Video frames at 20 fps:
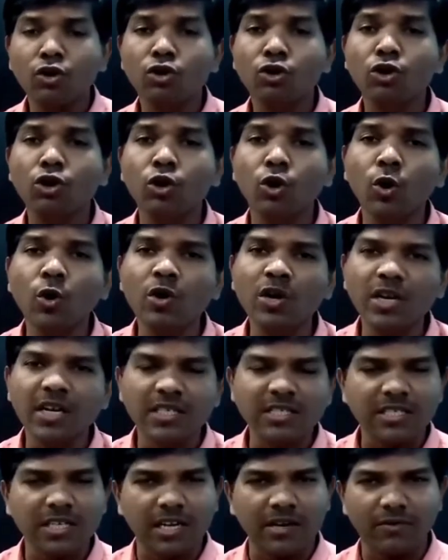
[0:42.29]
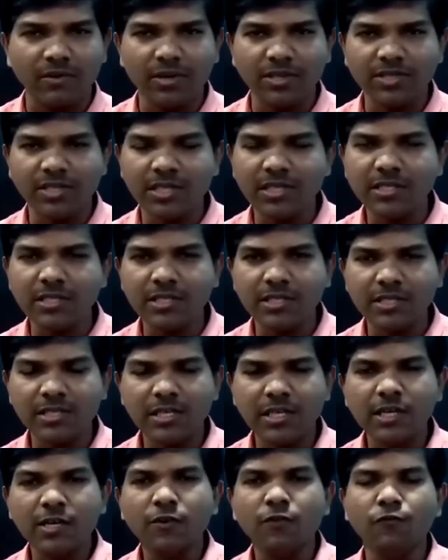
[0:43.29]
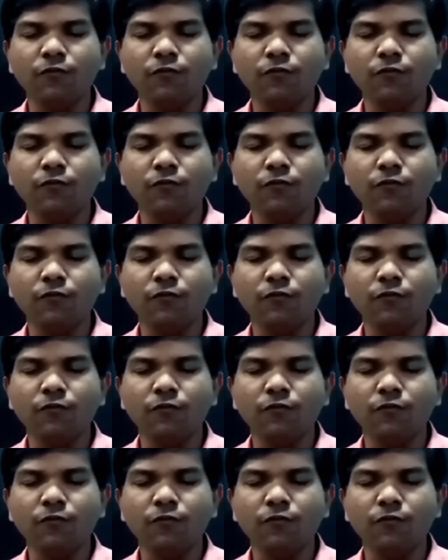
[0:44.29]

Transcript: glorious revolutions